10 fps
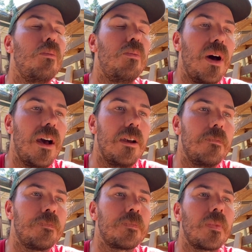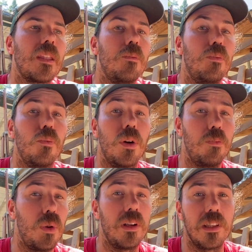But
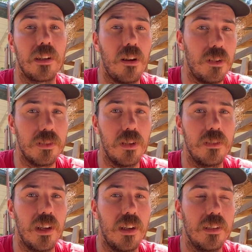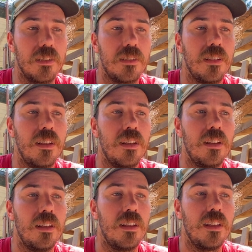what boiling also does
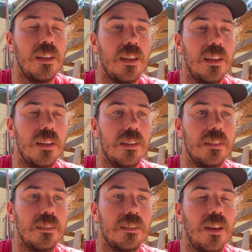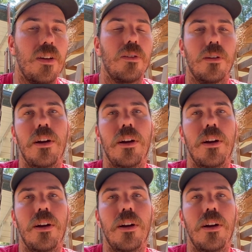is, or